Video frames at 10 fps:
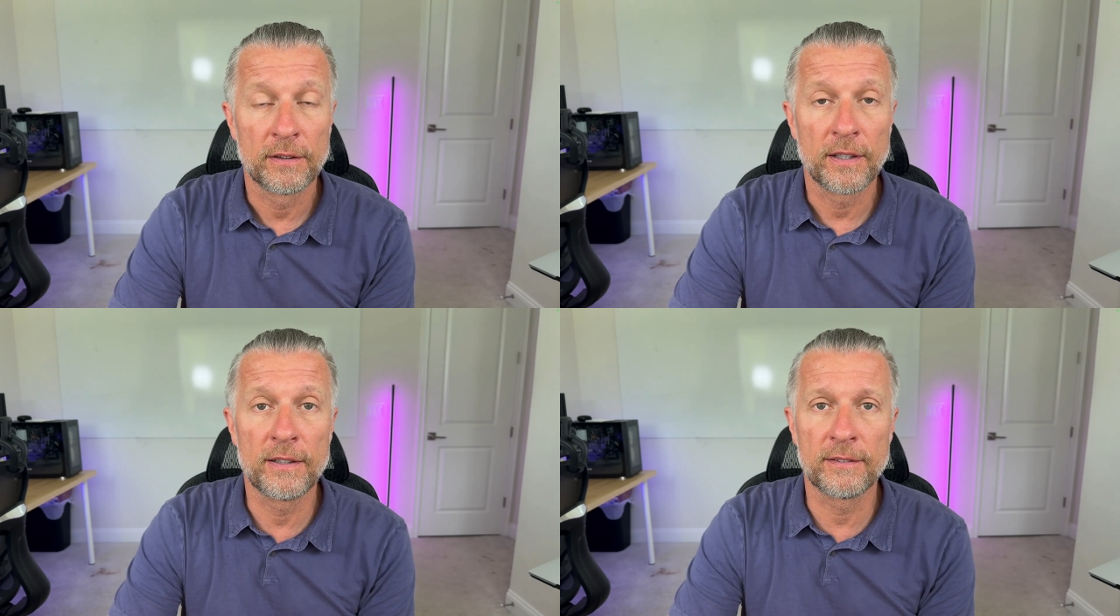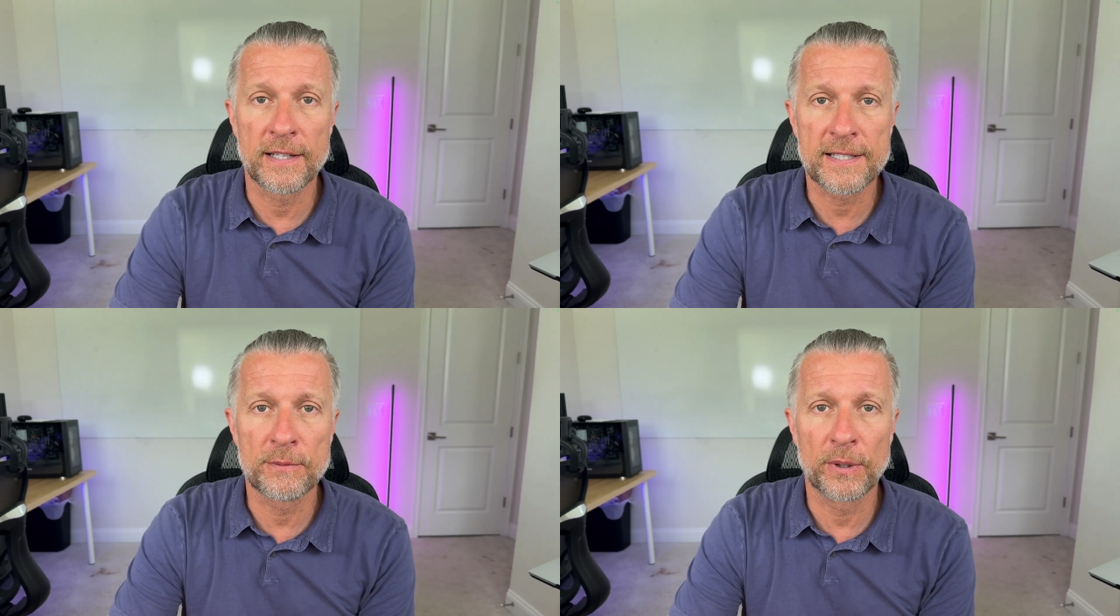in less
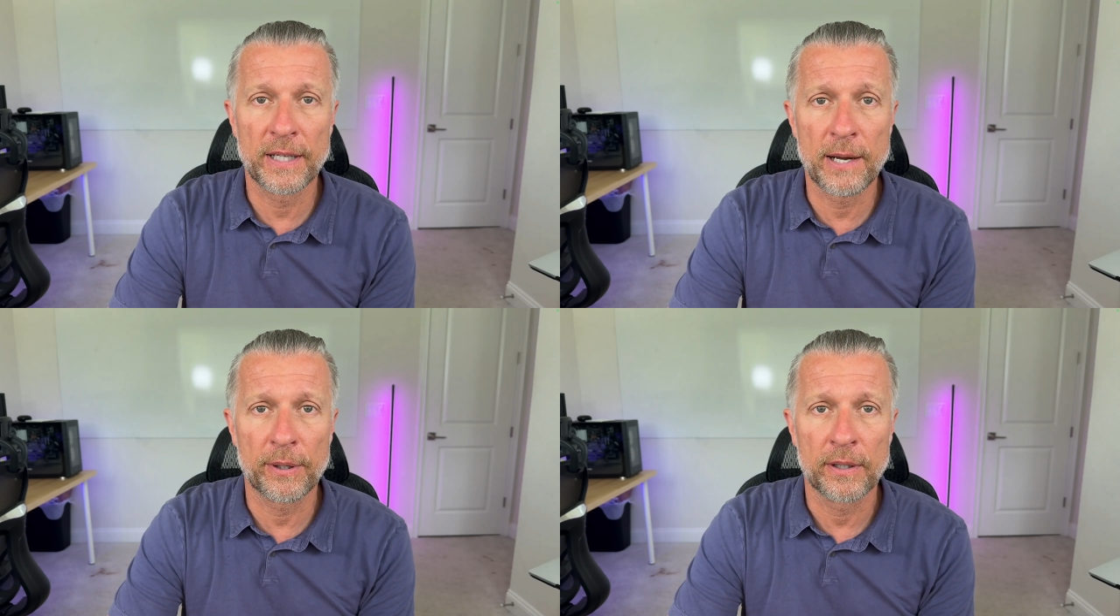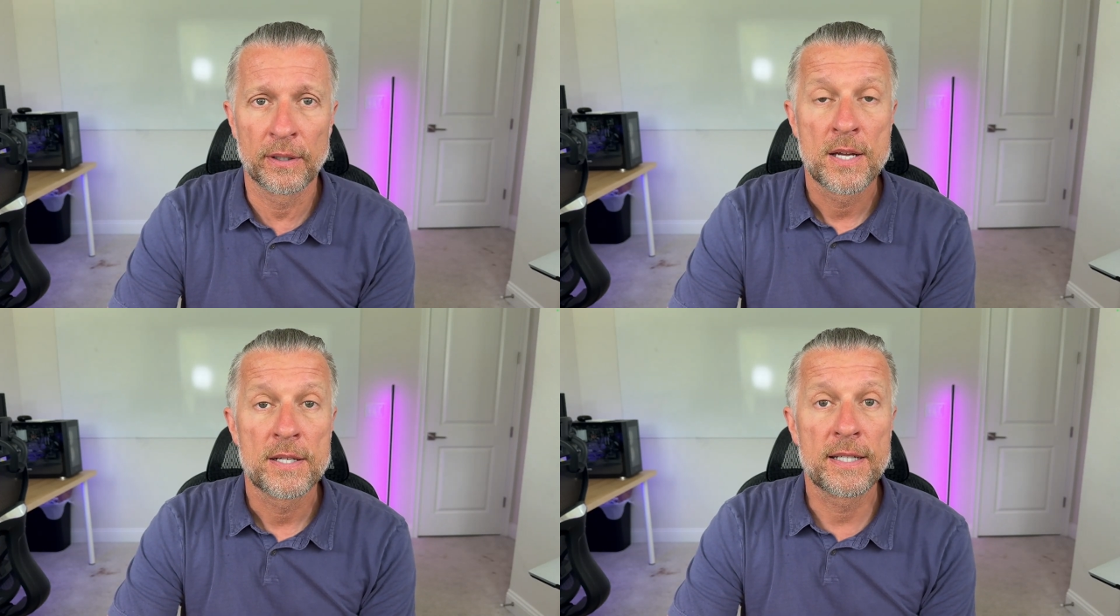than 1 hour.
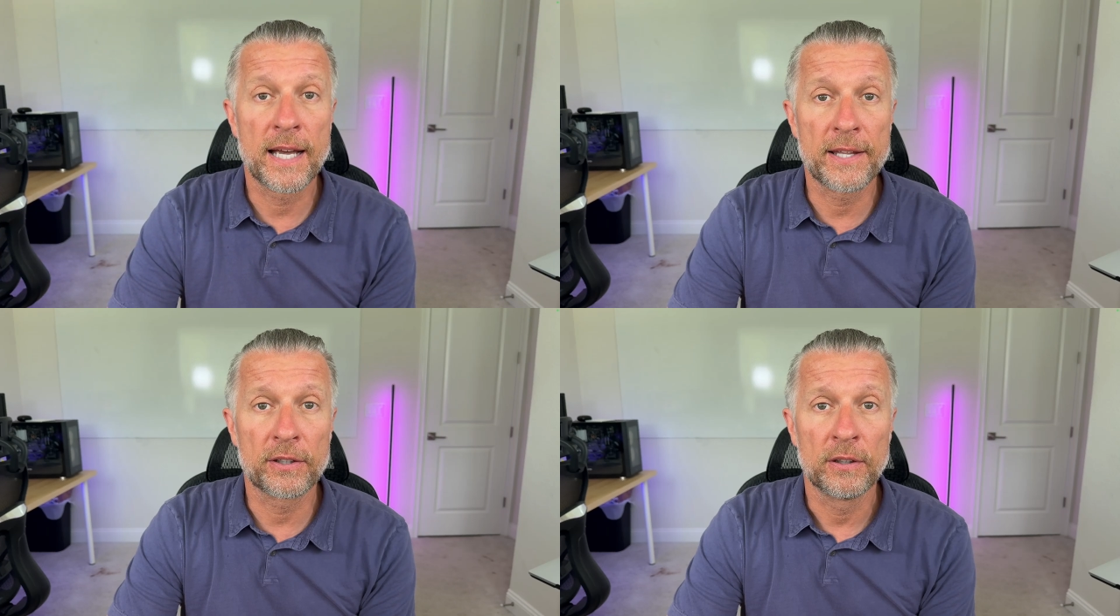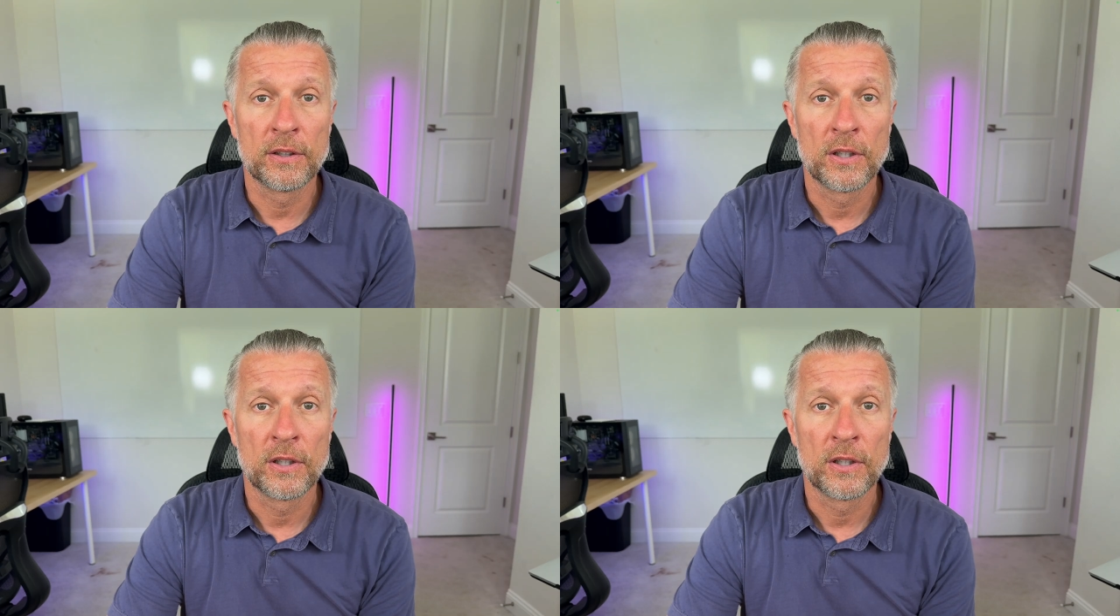Together,